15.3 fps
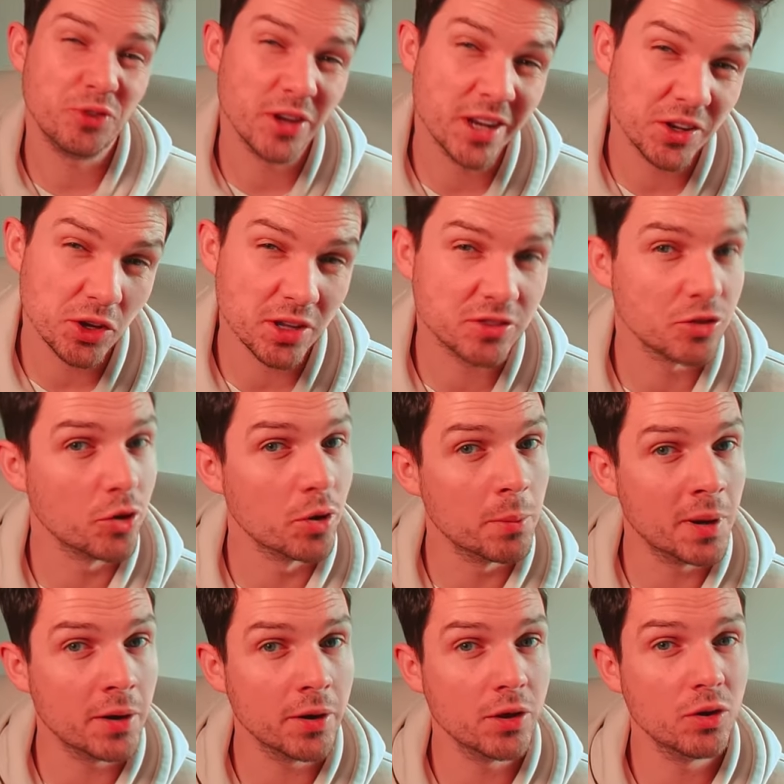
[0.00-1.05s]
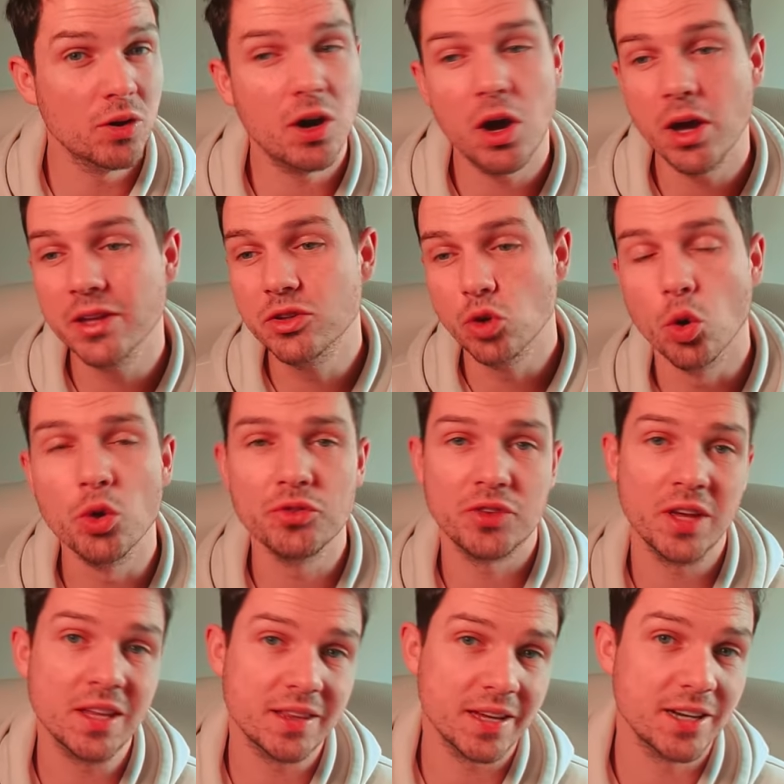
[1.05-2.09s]
Final thoughts in Romario. I don't
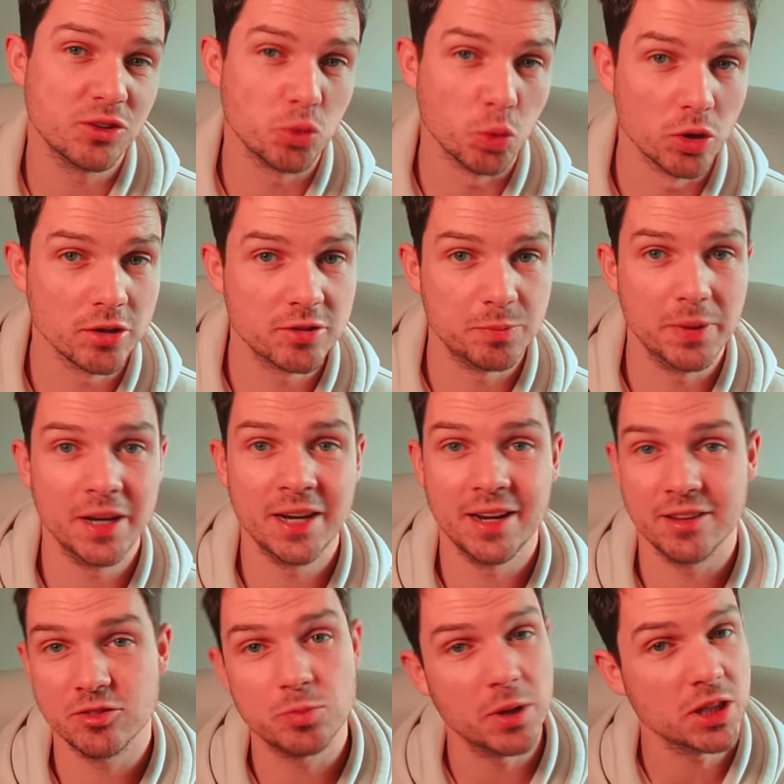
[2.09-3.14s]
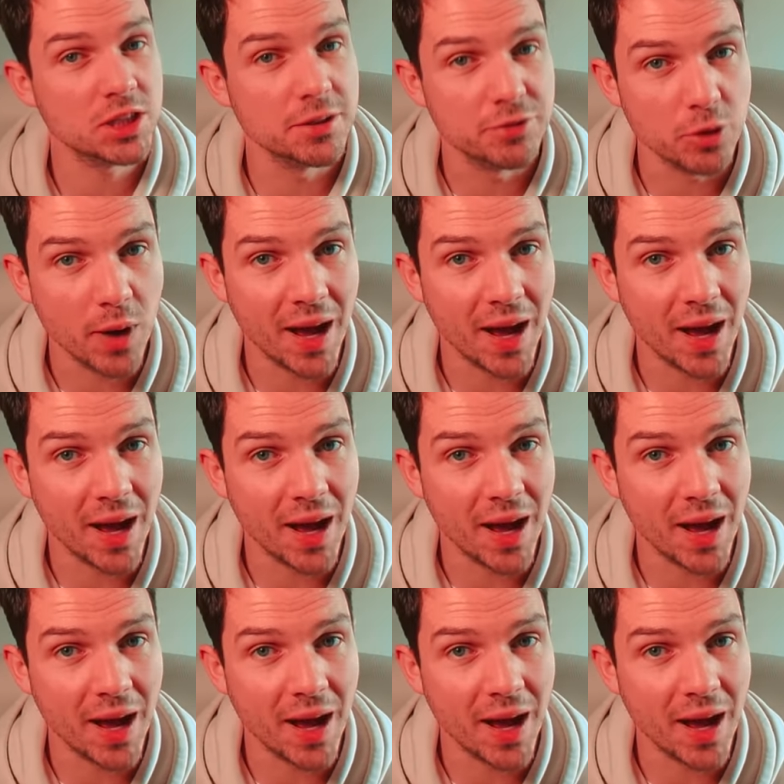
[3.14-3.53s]
think that it's worth spinning, especially if you